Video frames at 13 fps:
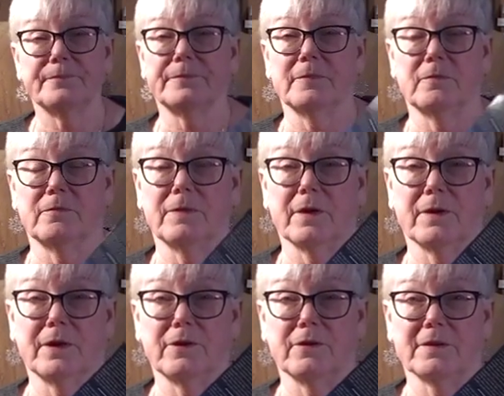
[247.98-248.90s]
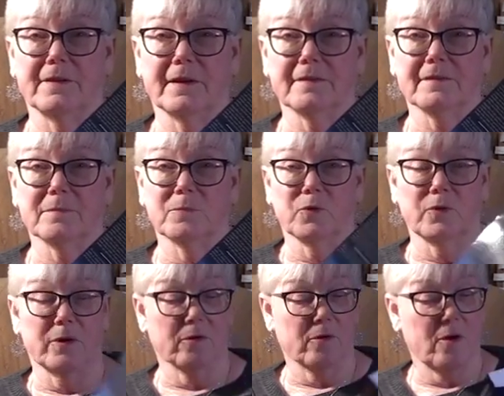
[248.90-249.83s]
very good
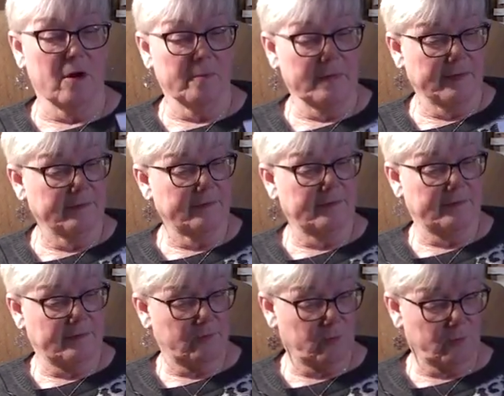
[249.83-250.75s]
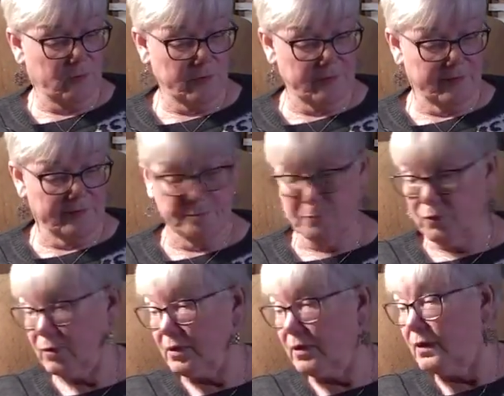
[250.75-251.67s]
testimonial comments toward this
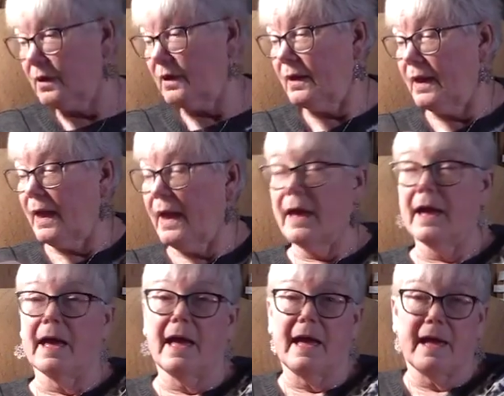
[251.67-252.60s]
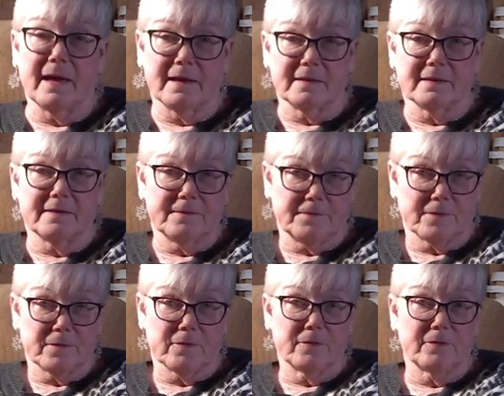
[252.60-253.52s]
book. And
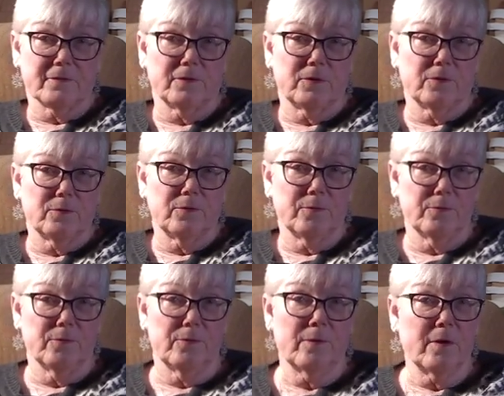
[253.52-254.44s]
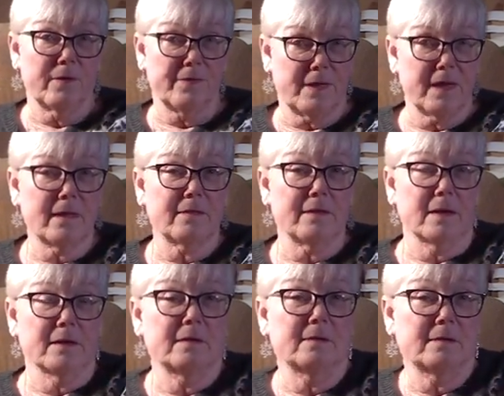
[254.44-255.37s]
for those of you who think
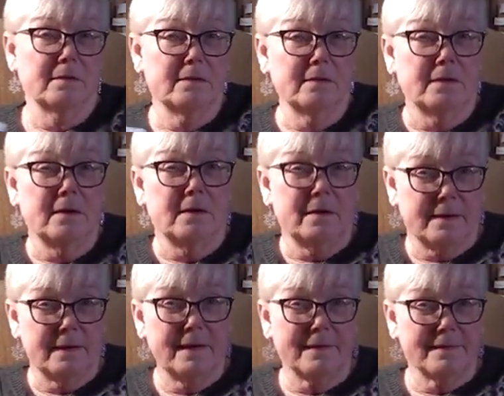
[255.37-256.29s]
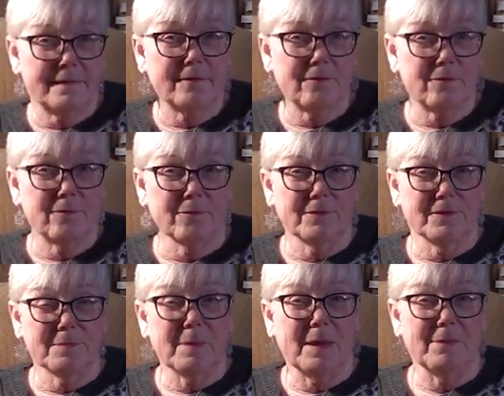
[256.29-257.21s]
that net zero
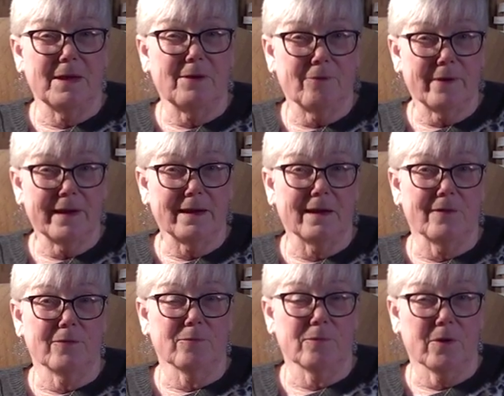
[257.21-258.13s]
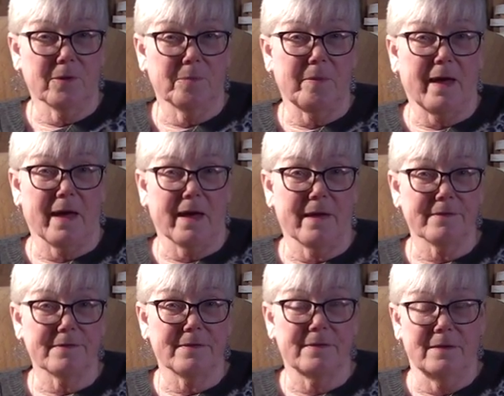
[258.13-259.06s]
is maybe going down the wrong
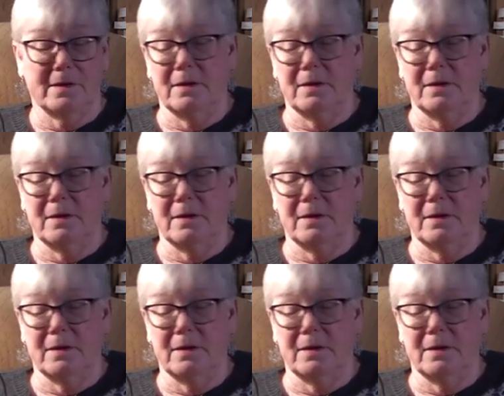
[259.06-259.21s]
path,